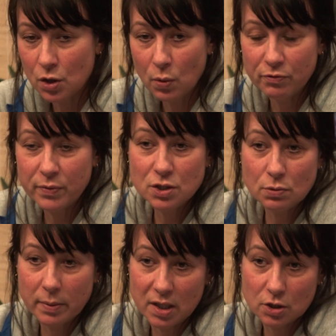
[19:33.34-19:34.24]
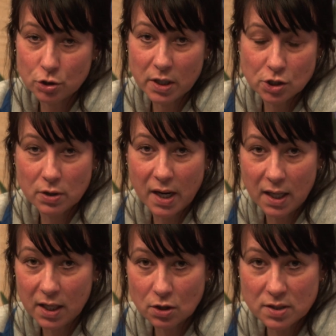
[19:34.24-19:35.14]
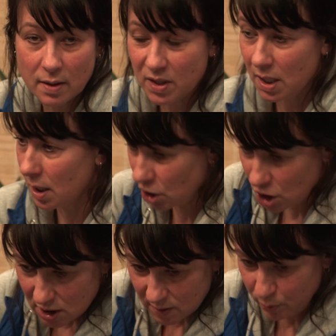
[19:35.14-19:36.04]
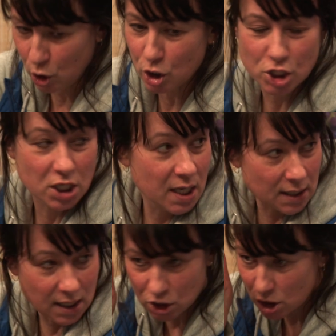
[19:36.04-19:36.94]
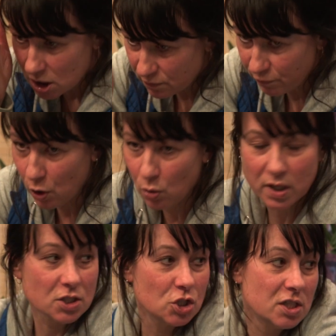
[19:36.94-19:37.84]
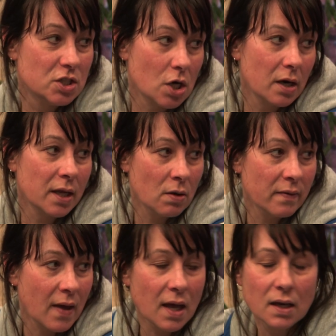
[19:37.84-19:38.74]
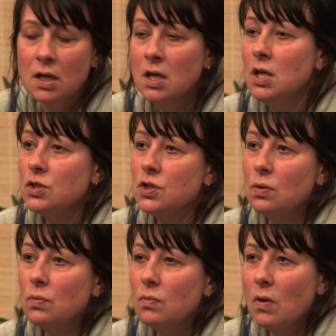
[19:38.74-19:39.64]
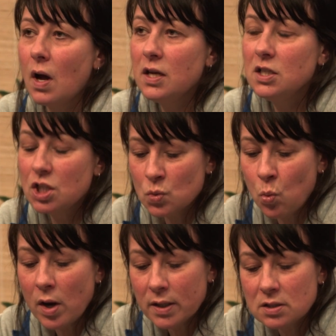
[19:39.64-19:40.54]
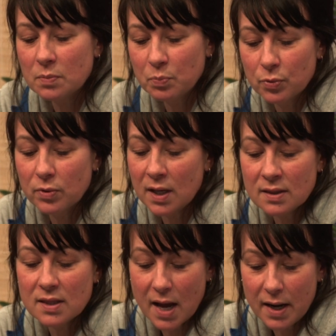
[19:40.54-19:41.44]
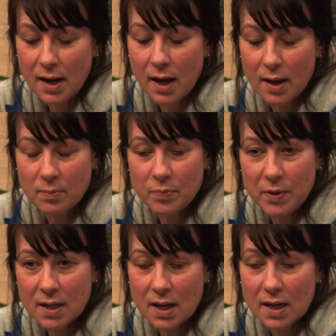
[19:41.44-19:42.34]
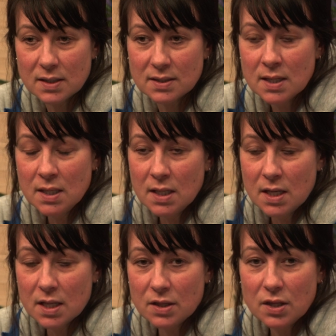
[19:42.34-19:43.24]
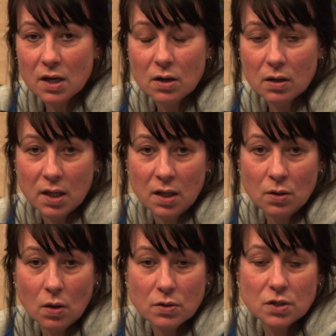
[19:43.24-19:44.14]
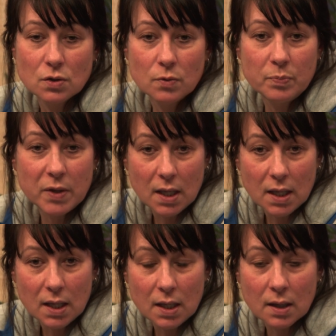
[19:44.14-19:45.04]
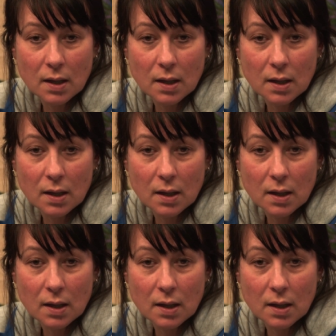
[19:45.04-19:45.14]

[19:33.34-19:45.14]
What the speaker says: If we do a bit of trick training or something, like she's pushing in, like she's focused, she's darting on that. So I just wanted to bring that up because there can also be